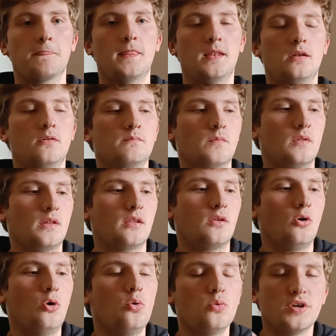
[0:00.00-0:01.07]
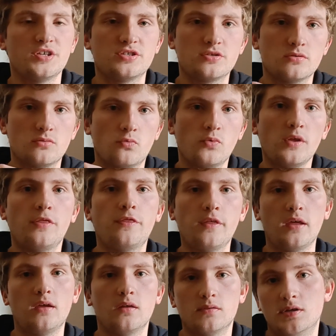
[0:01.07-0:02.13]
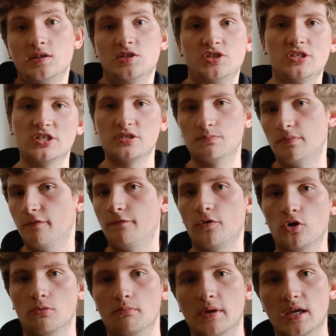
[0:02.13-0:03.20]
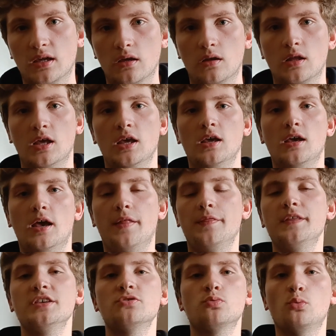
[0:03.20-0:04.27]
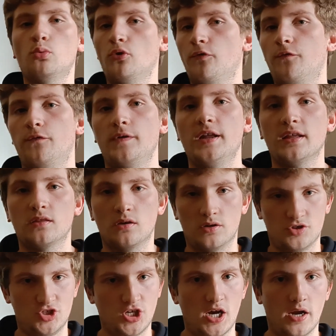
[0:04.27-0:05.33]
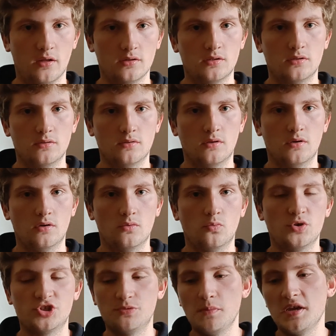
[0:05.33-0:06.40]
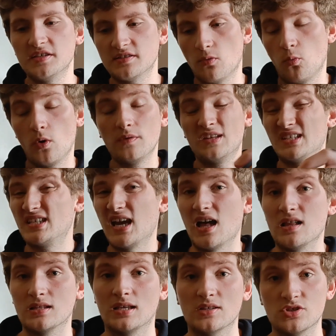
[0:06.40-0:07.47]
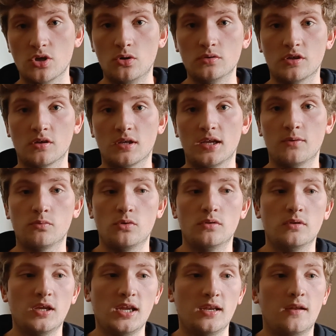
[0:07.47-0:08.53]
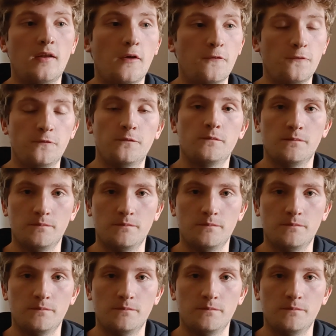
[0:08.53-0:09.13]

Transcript: and always rethink the decision before you make it. And this will reflect on a child, which means that when the child gets older, it will in it have